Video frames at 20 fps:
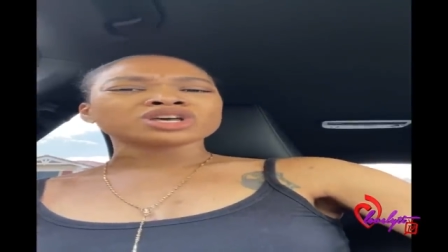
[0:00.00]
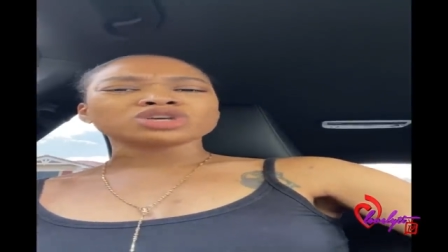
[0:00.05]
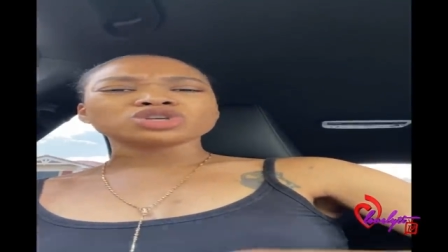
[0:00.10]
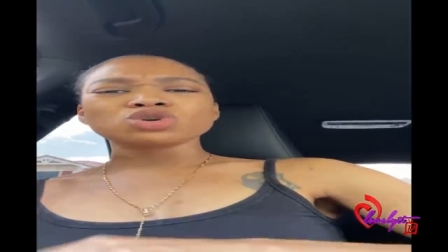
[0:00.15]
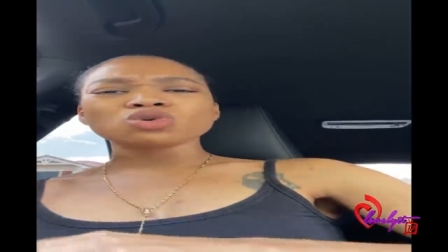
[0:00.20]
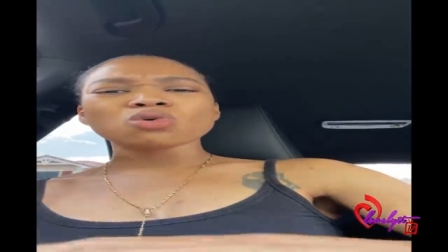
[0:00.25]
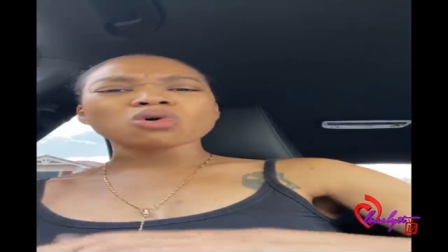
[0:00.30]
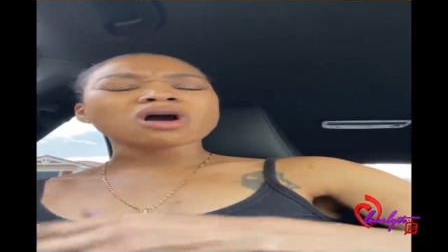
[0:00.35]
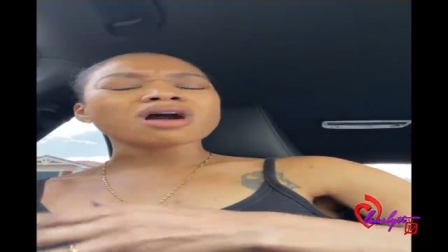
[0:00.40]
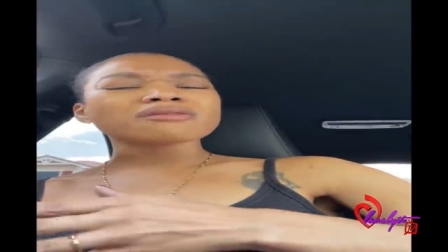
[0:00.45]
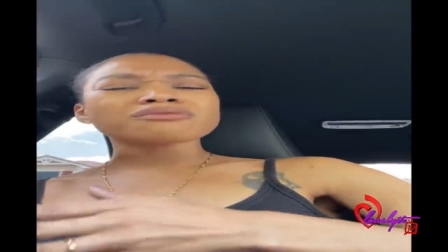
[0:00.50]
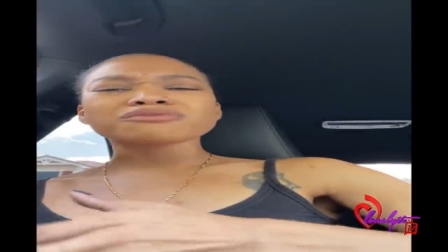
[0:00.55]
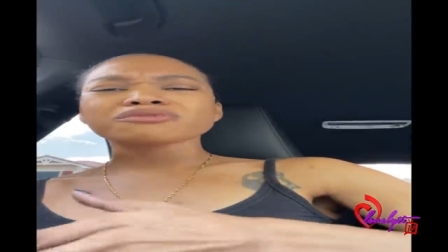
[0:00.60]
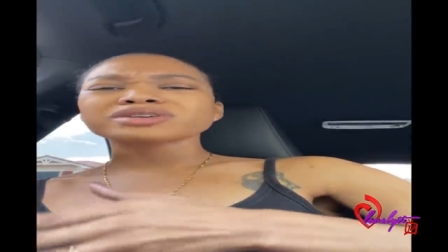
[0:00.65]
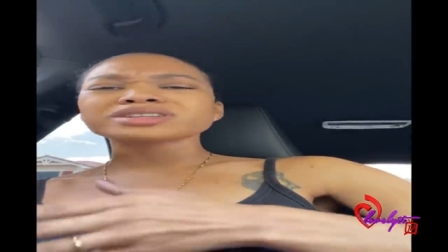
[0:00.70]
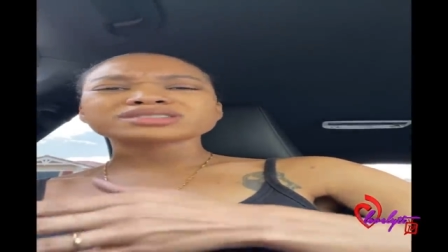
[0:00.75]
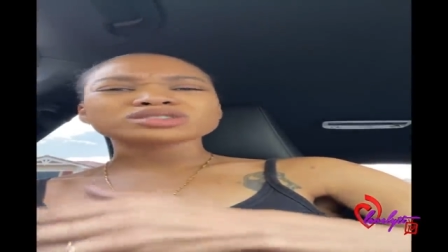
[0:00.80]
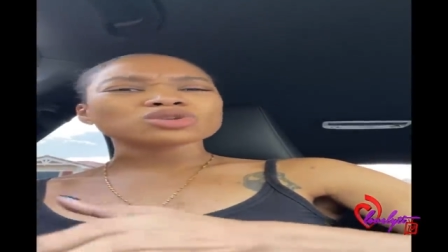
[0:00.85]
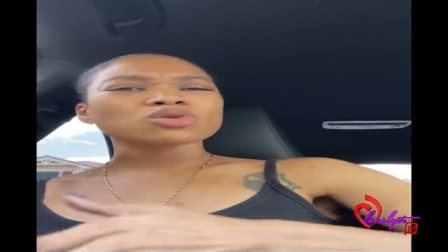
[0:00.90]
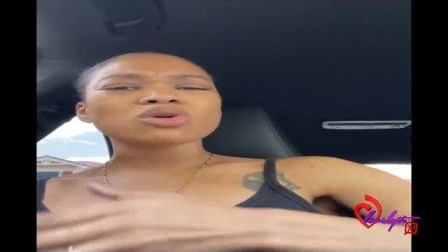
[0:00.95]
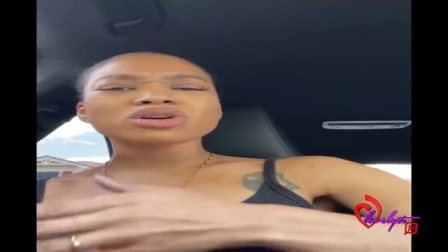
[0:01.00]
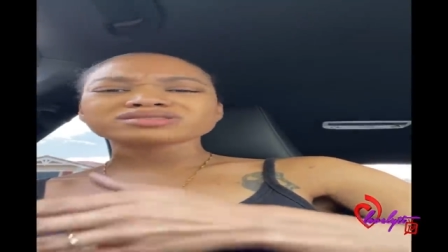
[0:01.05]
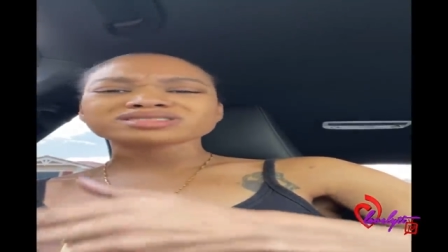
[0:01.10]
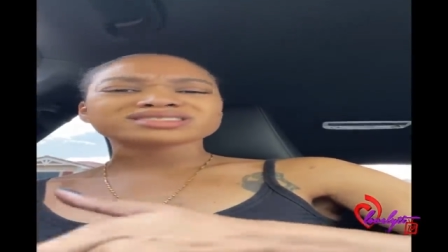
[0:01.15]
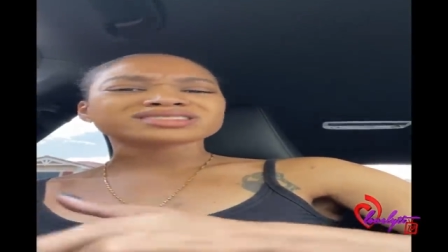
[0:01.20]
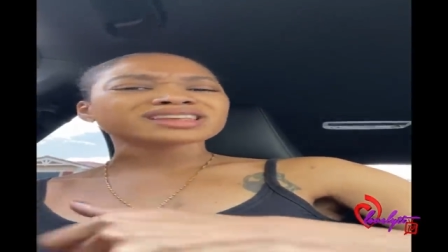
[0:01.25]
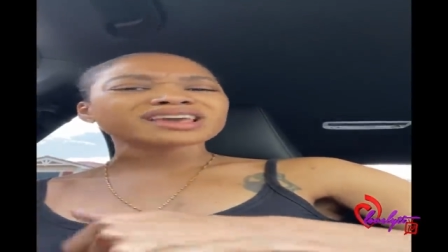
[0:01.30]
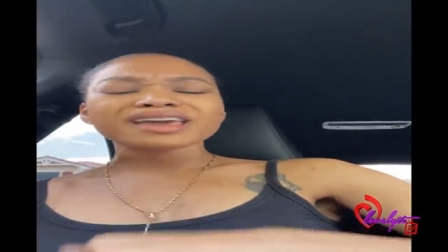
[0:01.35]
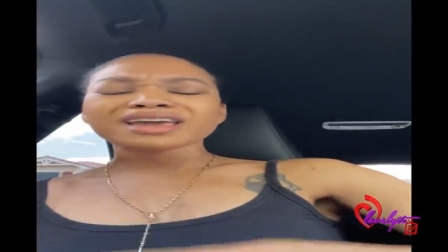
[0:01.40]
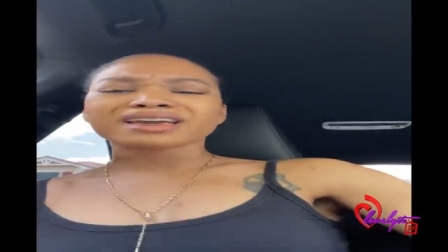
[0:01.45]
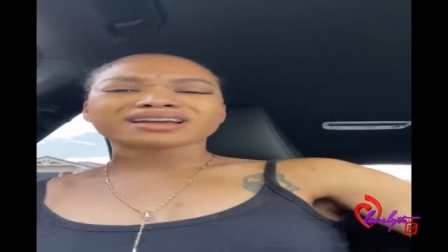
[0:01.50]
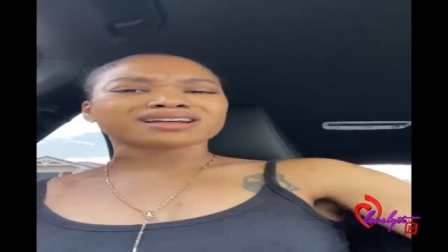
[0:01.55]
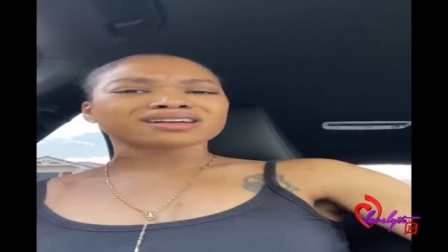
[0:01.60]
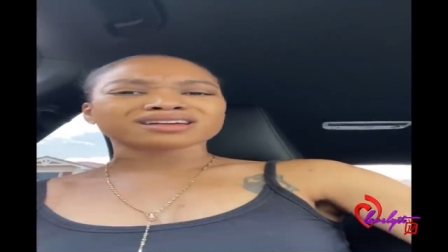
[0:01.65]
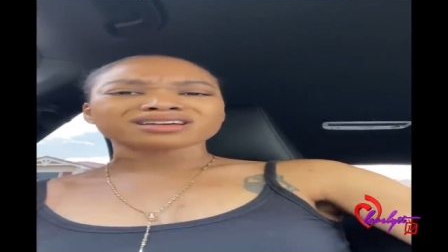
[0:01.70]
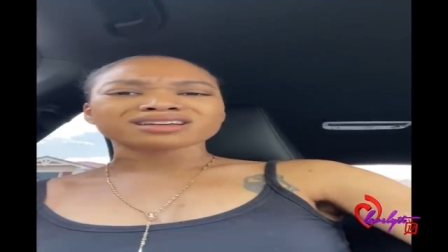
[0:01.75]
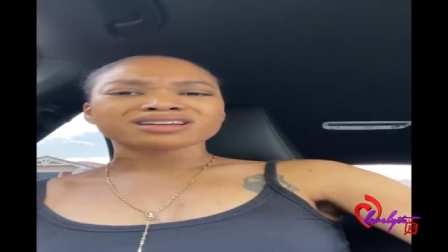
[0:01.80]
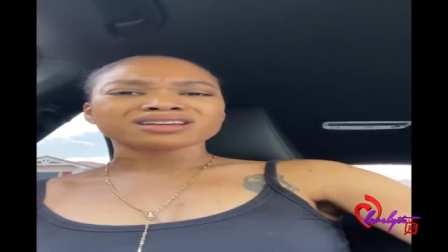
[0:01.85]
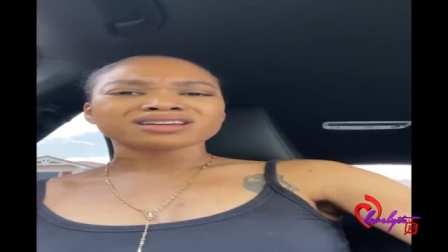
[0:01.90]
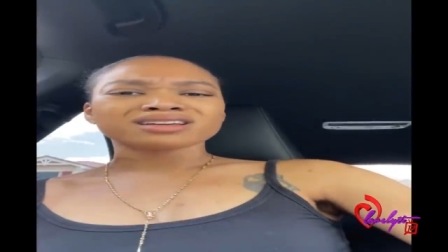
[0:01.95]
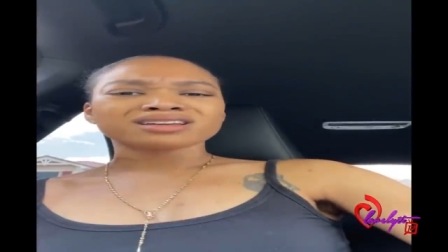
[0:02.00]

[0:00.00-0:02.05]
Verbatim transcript: You are sick.